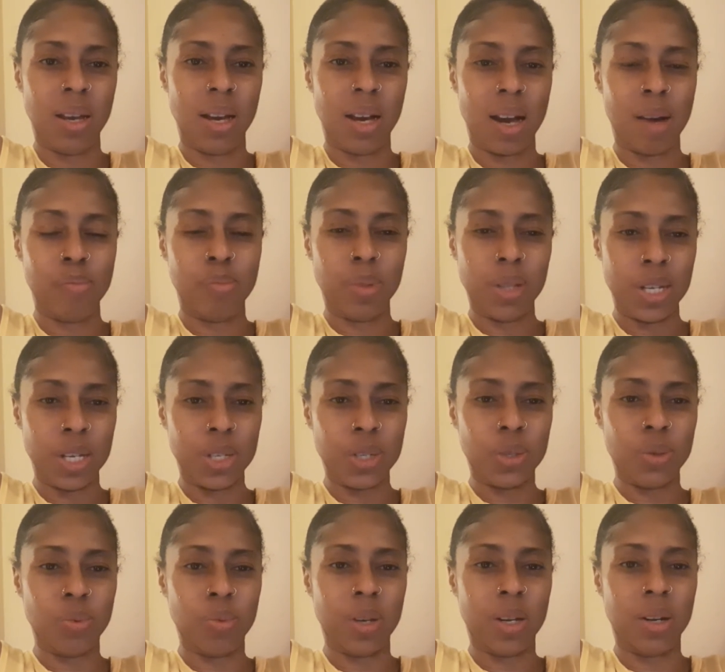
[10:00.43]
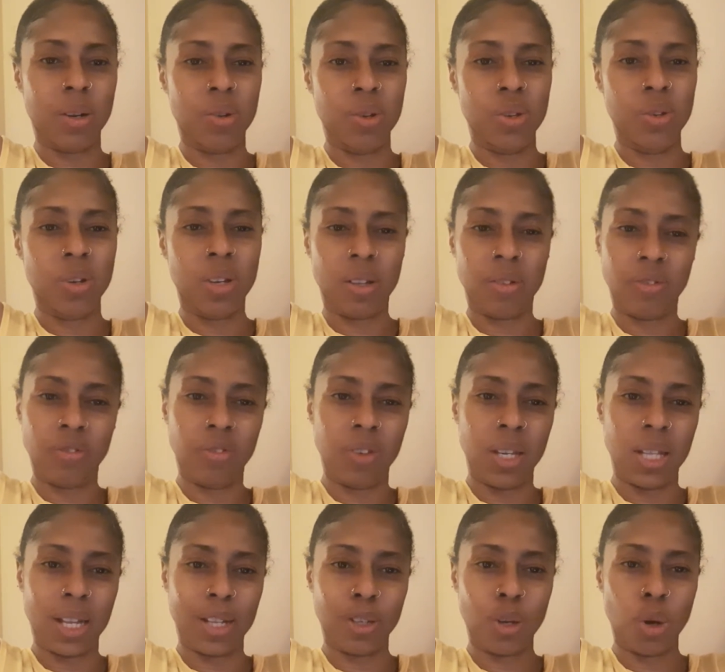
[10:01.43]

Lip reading: a place where you can feel at